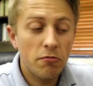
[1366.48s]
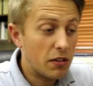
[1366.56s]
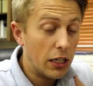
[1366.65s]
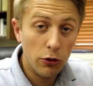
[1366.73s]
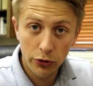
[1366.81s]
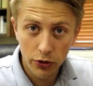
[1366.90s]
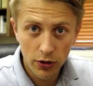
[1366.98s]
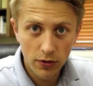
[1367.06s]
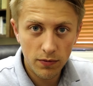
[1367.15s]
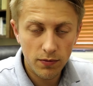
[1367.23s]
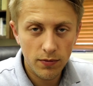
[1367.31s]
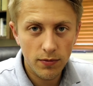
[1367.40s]
killed her,
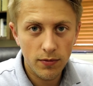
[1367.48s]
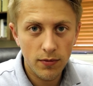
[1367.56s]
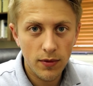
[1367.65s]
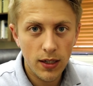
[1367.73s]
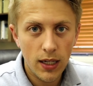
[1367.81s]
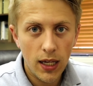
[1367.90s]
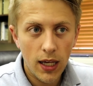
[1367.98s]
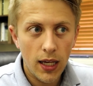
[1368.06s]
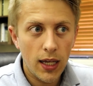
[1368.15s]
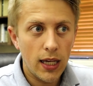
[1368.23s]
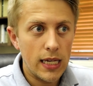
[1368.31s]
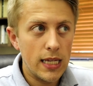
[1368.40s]

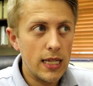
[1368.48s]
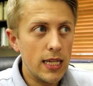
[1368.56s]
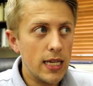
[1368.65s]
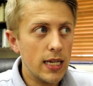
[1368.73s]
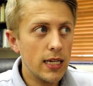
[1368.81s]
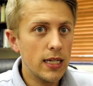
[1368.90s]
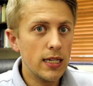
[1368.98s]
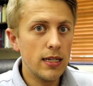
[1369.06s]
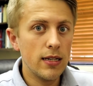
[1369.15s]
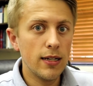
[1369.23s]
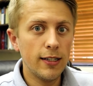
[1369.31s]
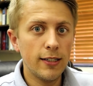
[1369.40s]
and then